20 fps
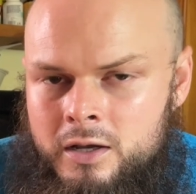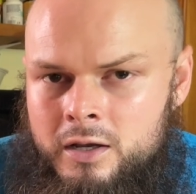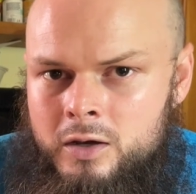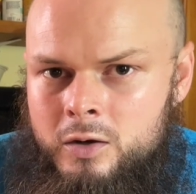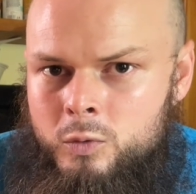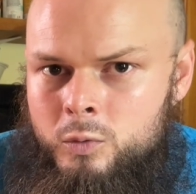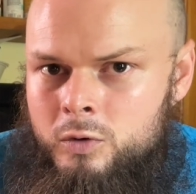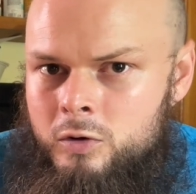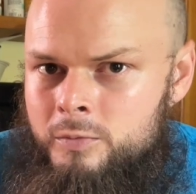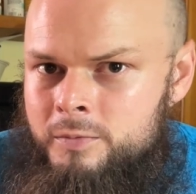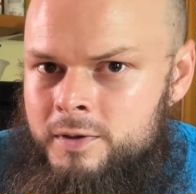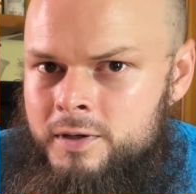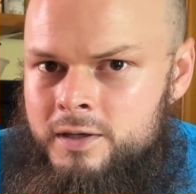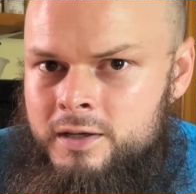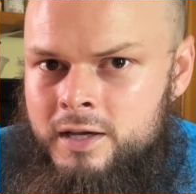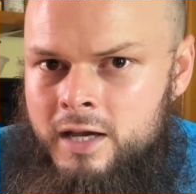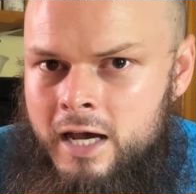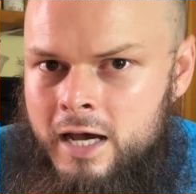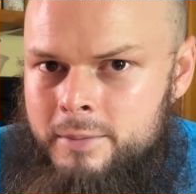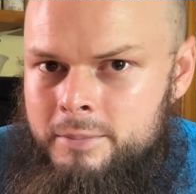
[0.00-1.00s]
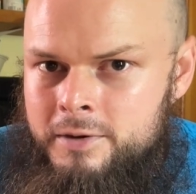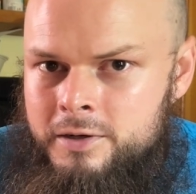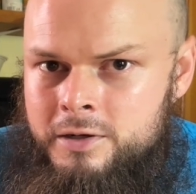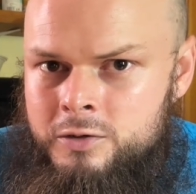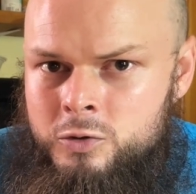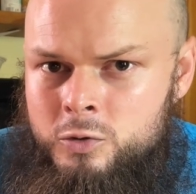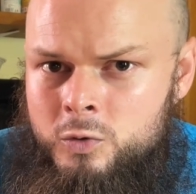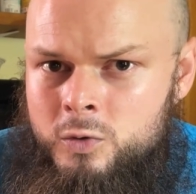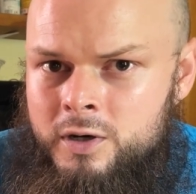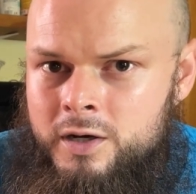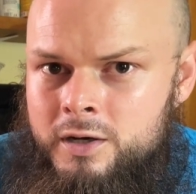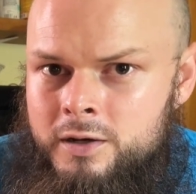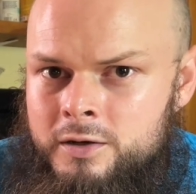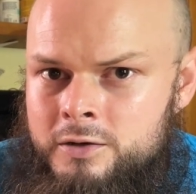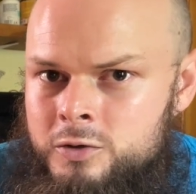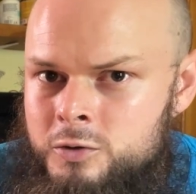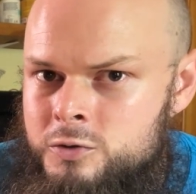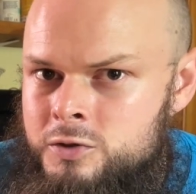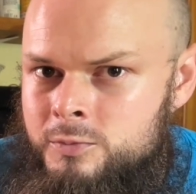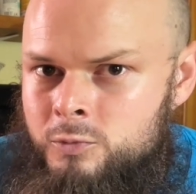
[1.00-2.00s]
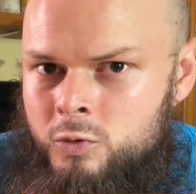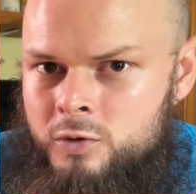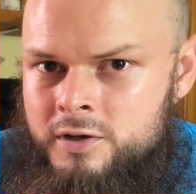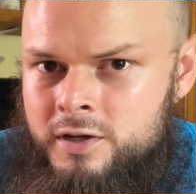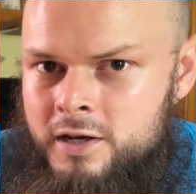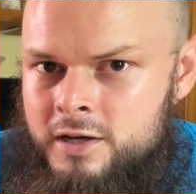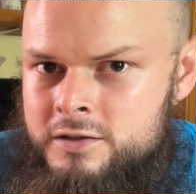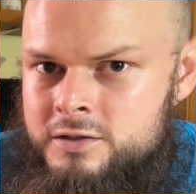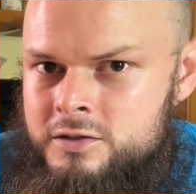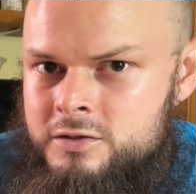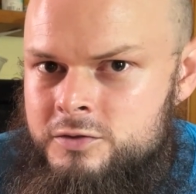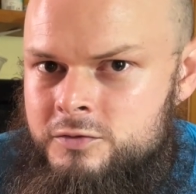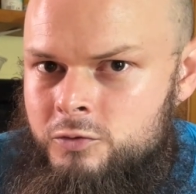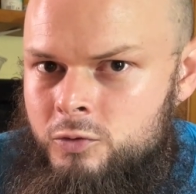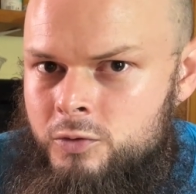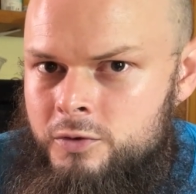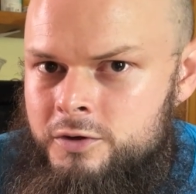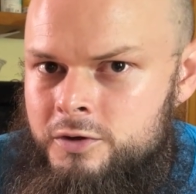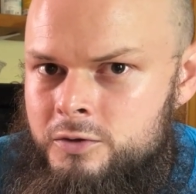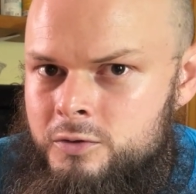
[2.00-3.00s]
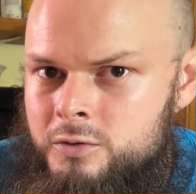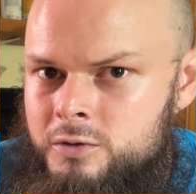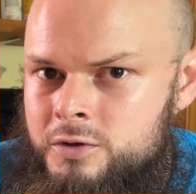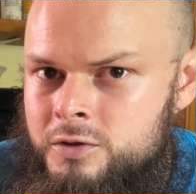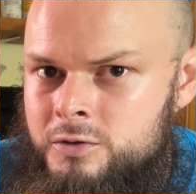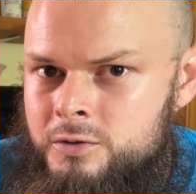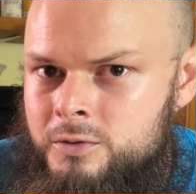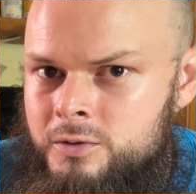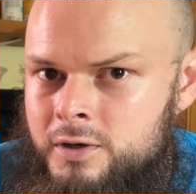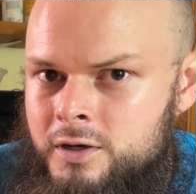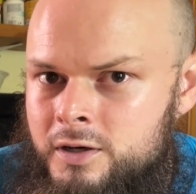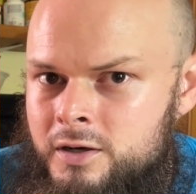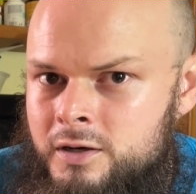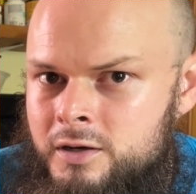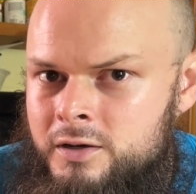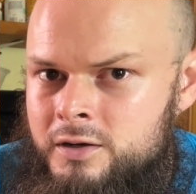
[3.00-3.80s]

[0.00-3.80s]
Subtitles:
We'll be happy to do some more tests for you to